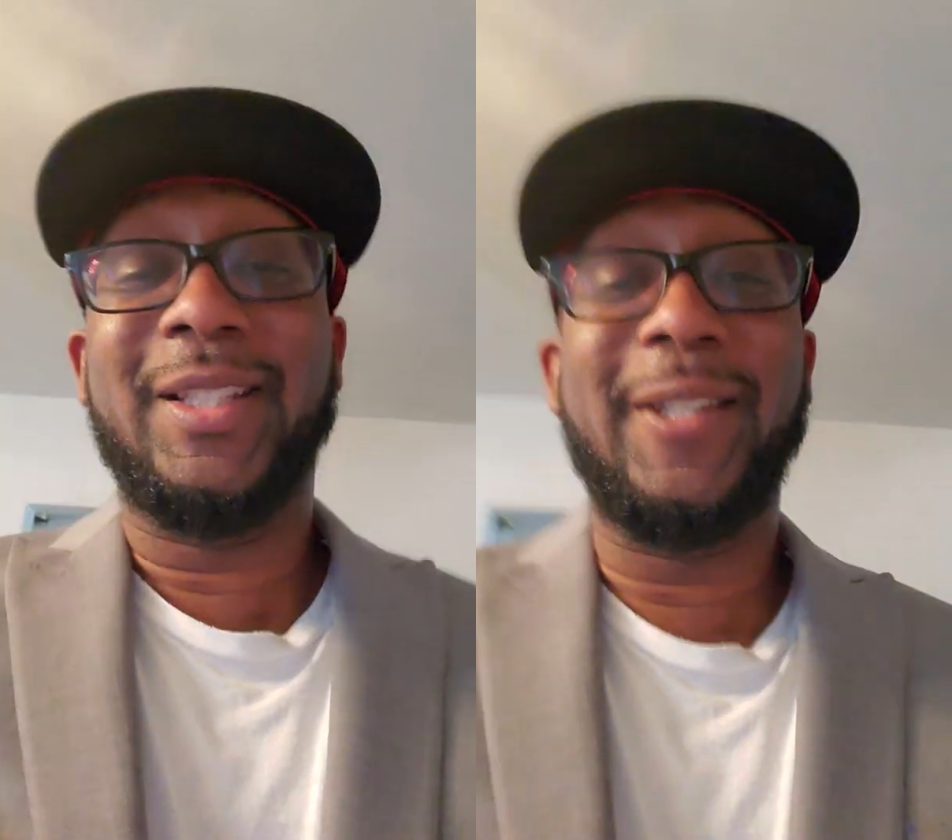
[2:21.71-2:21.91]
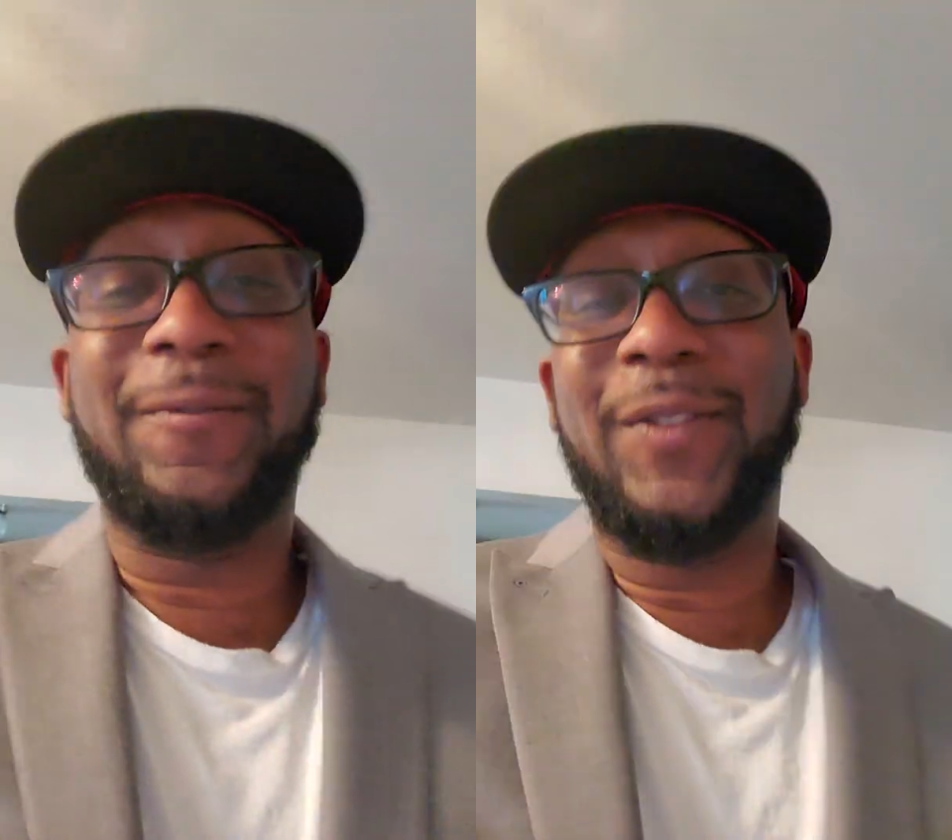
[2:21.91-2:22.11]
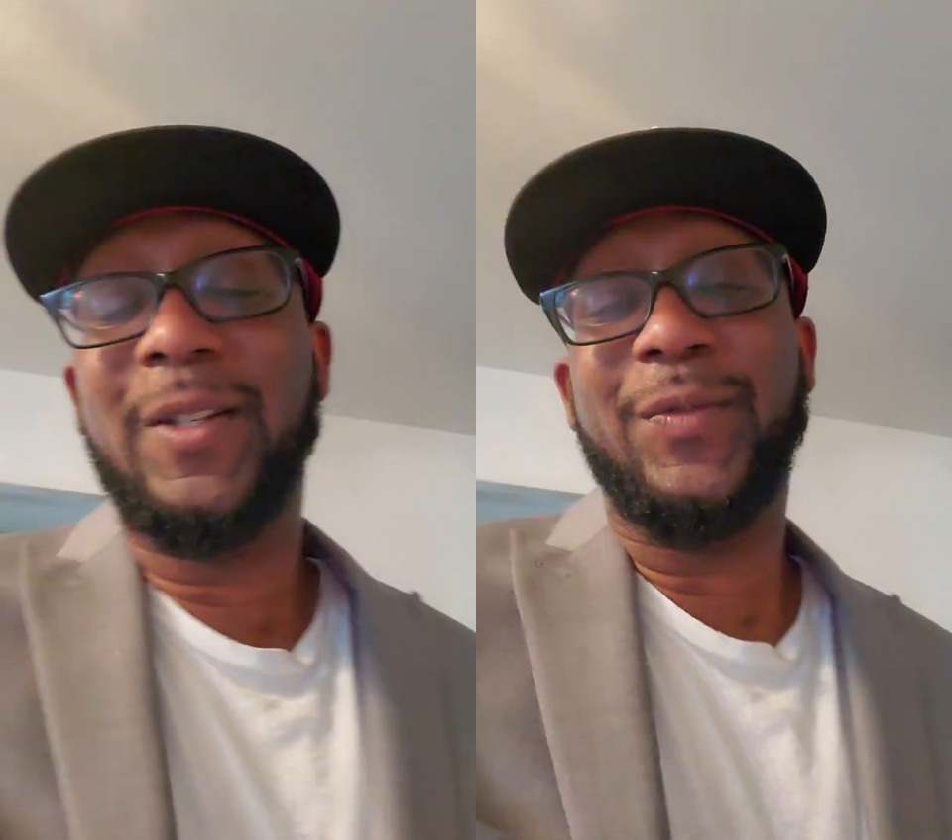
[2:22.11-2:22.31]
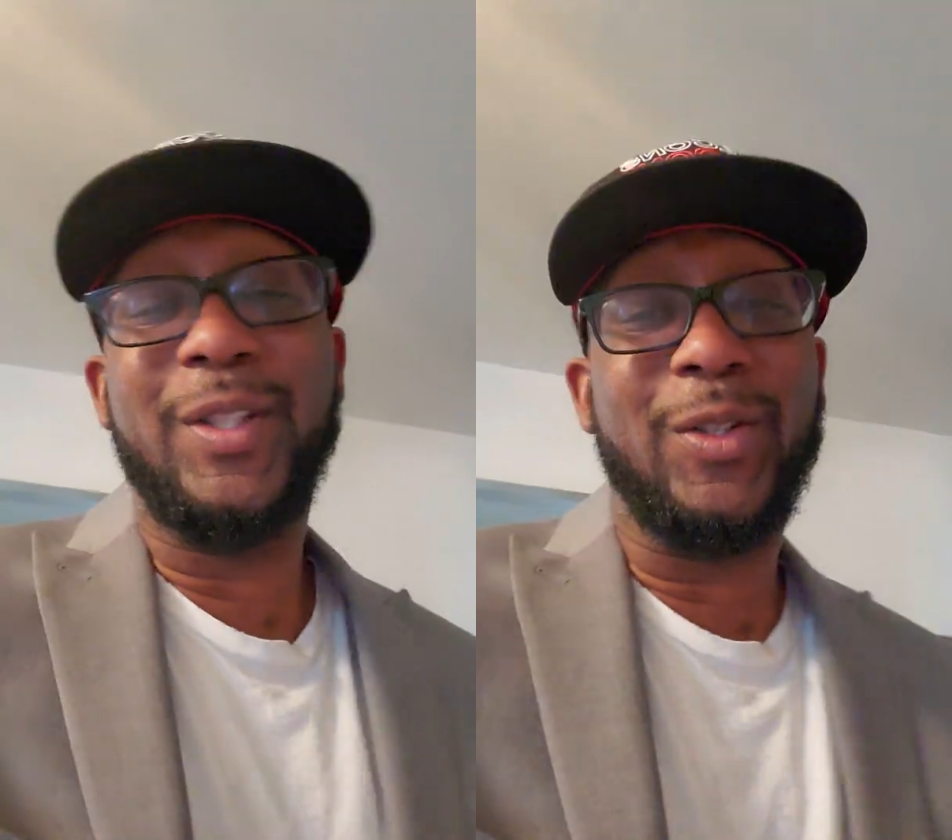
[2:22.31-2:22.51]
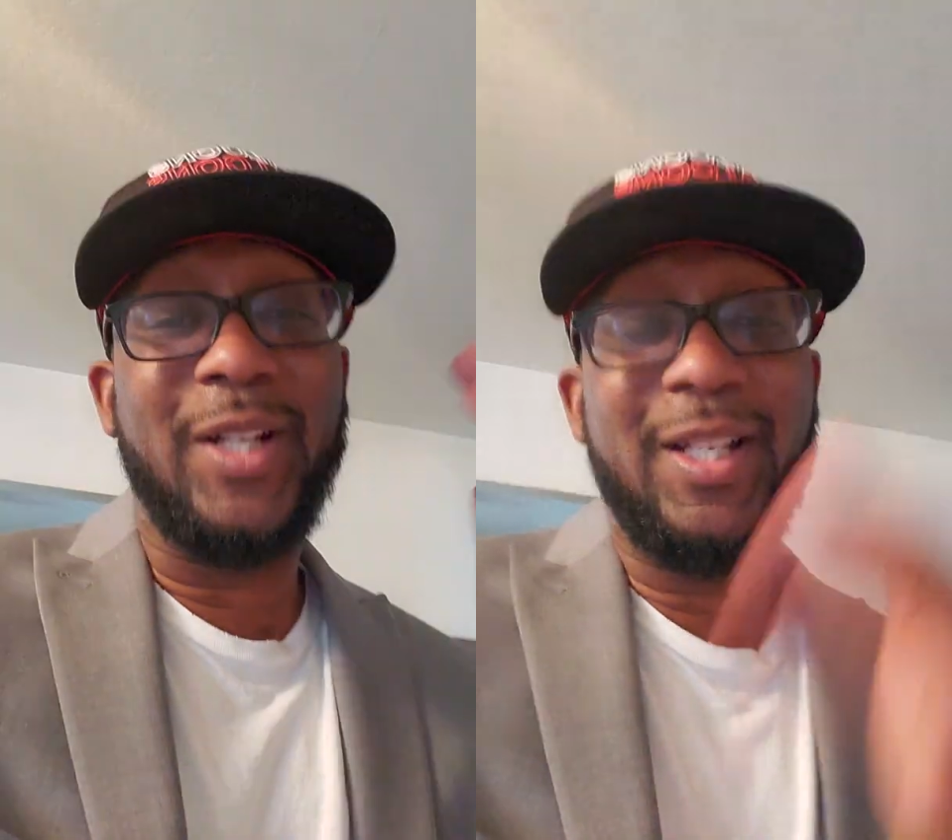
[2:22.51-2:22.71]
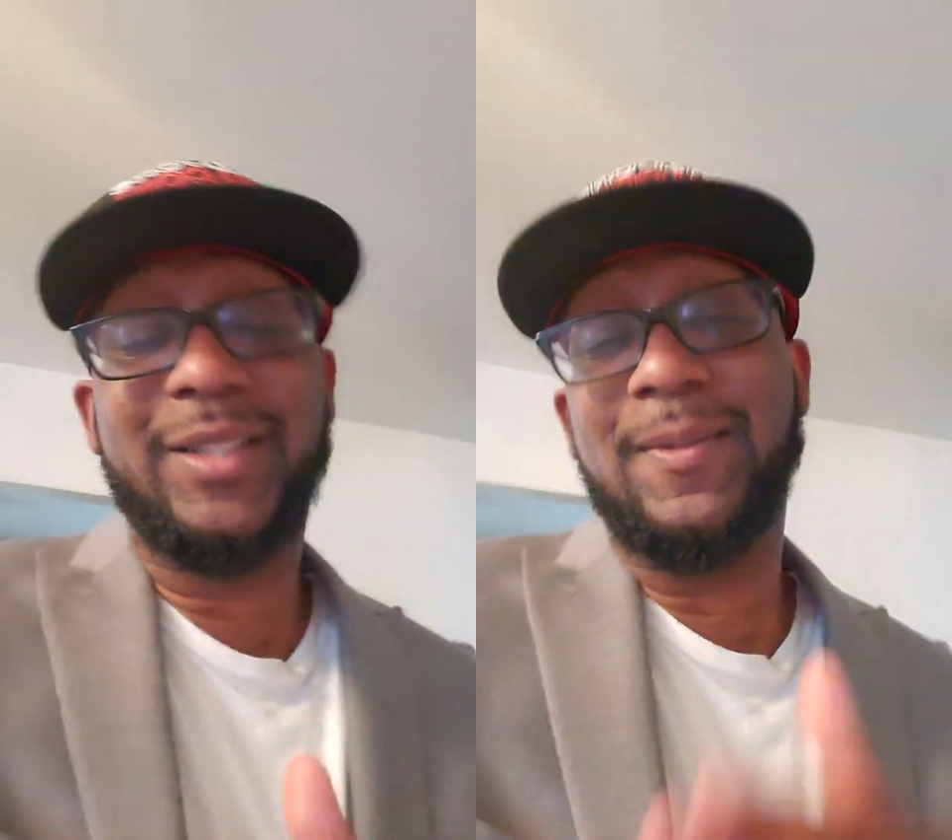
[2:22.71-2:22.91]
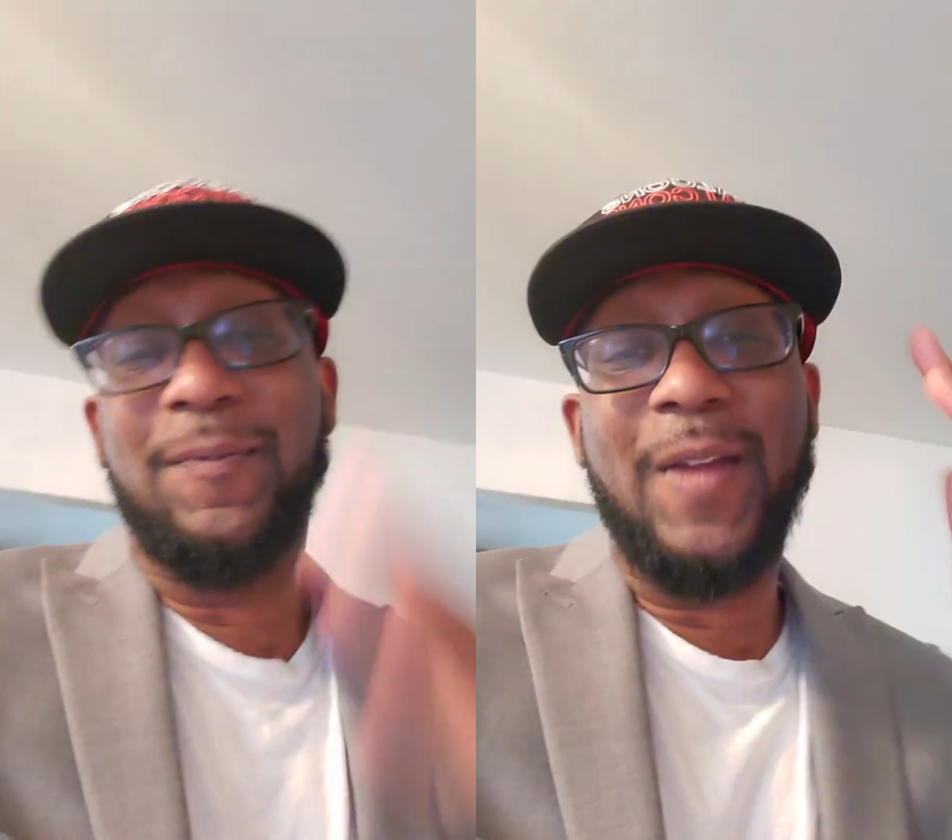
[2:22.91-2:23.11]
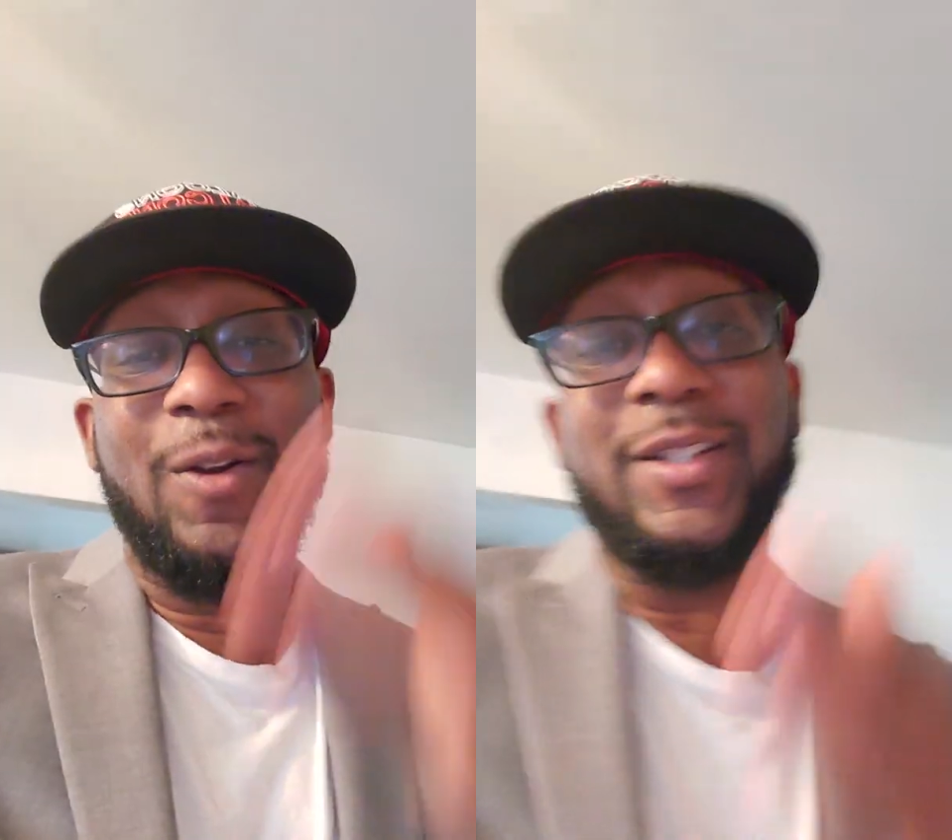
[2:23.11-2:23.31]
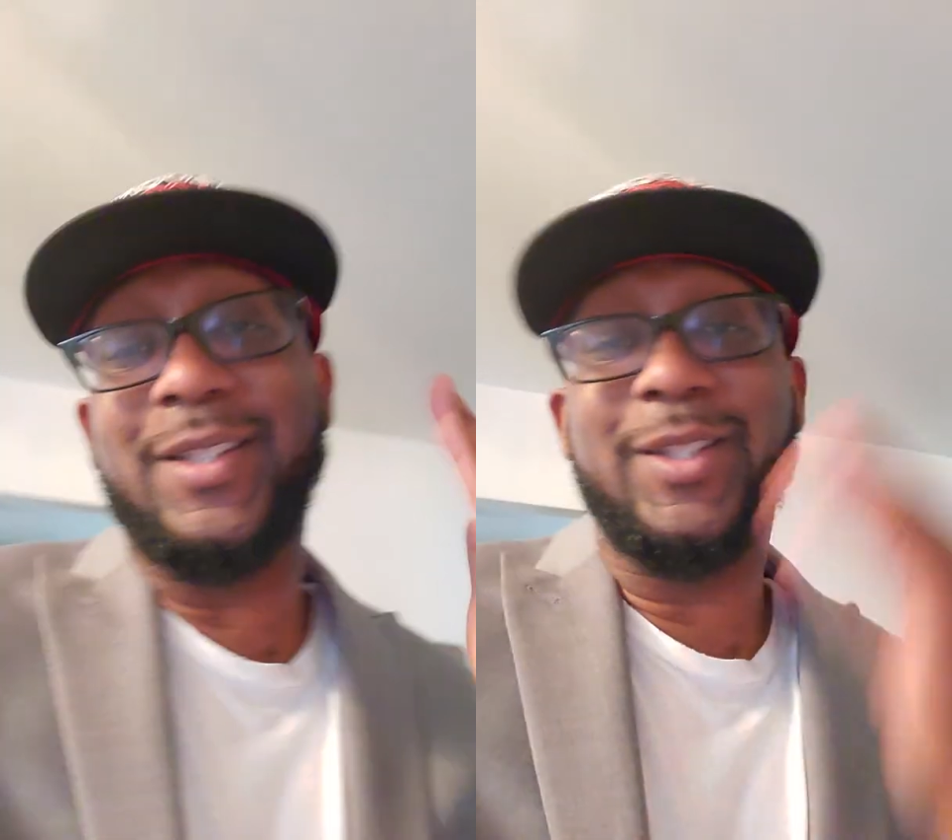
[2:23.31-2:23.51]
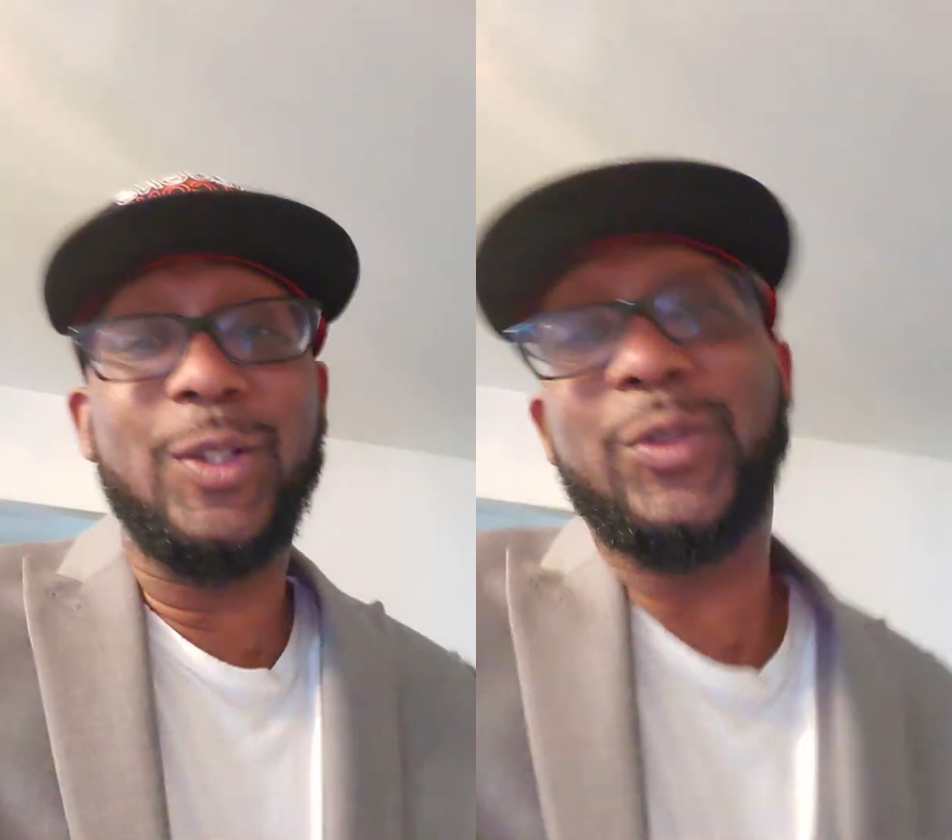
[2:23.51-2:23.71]
get fitted for your custom Falcon
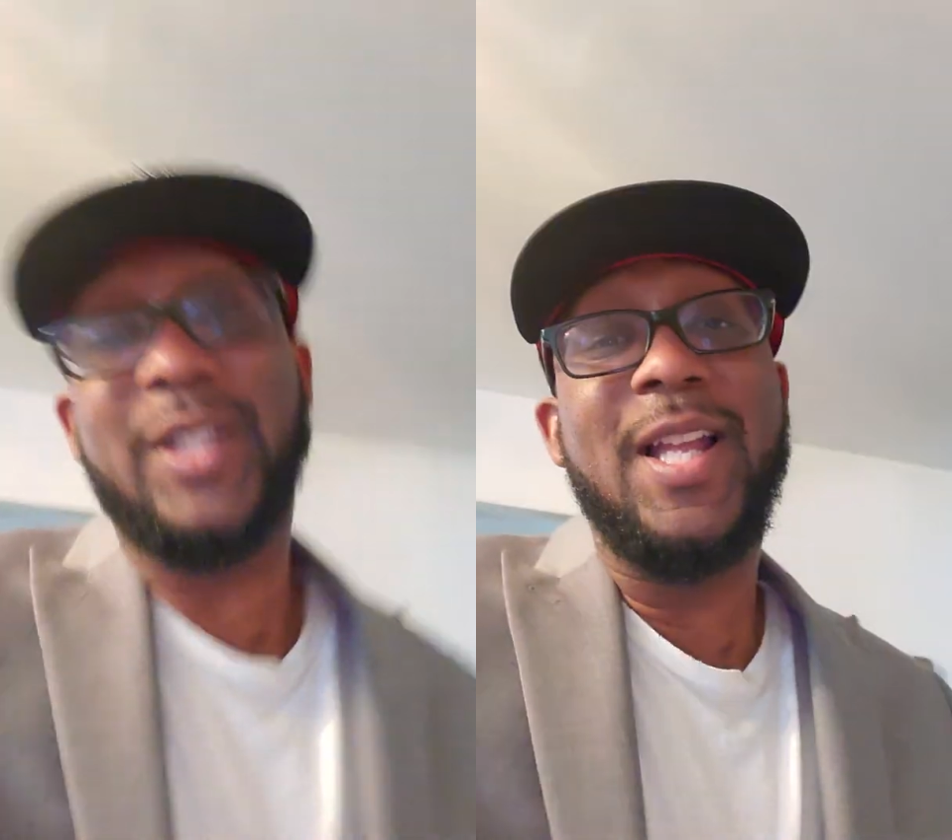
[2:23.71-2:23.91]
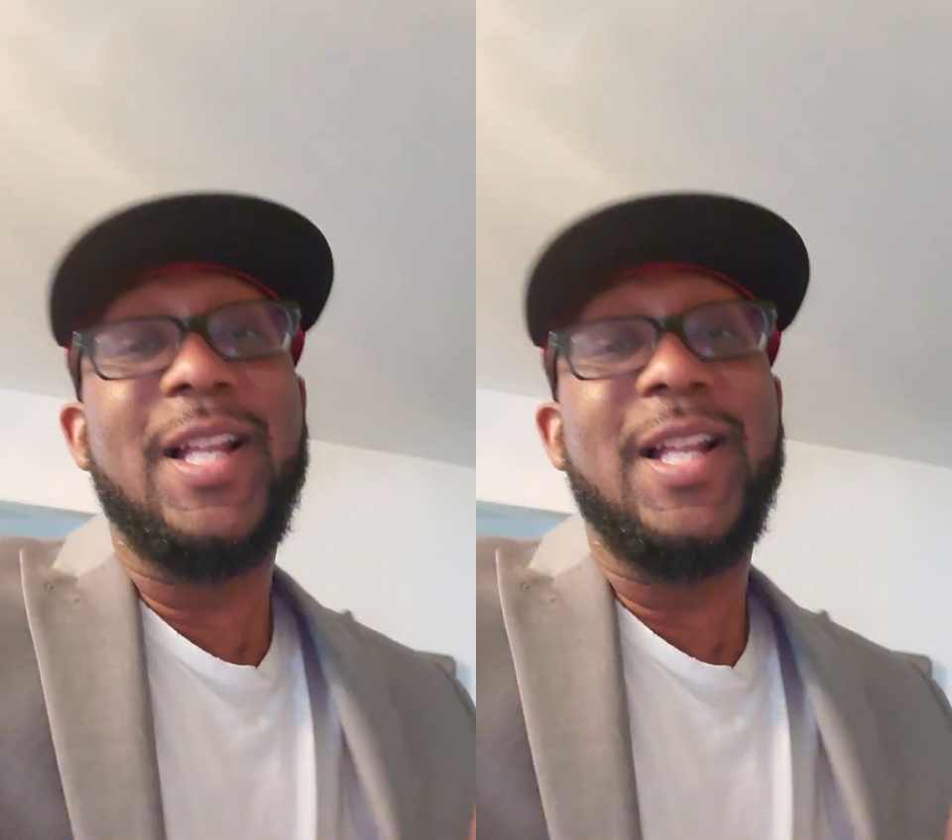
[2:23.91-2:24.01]
suits.